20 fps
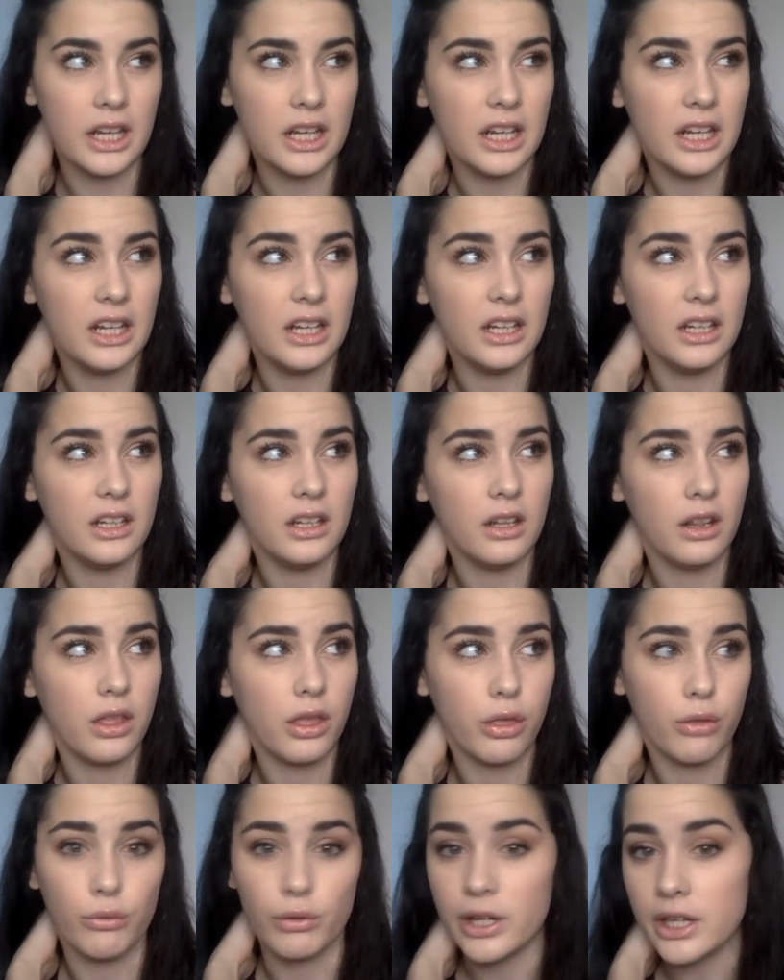in
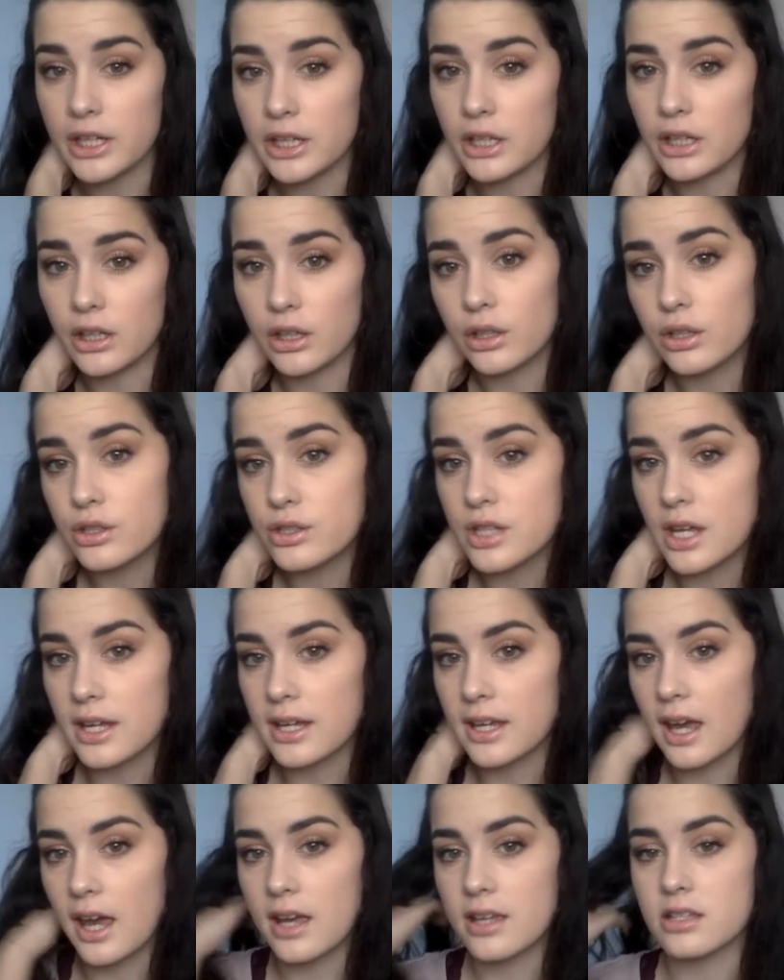3 years,
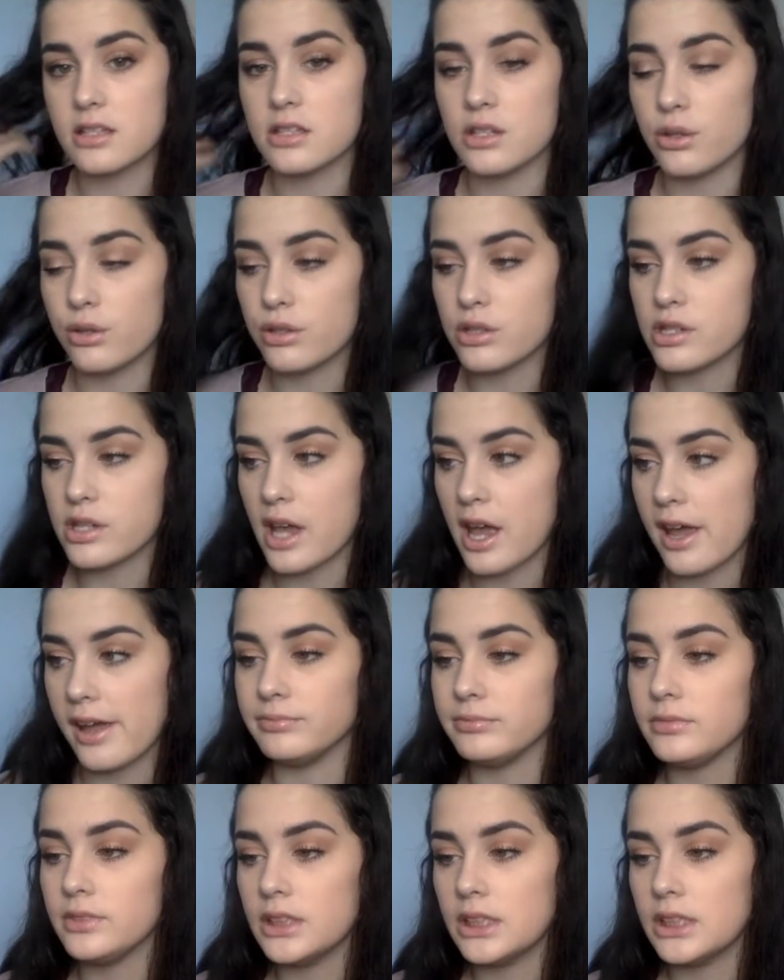I guess you could say.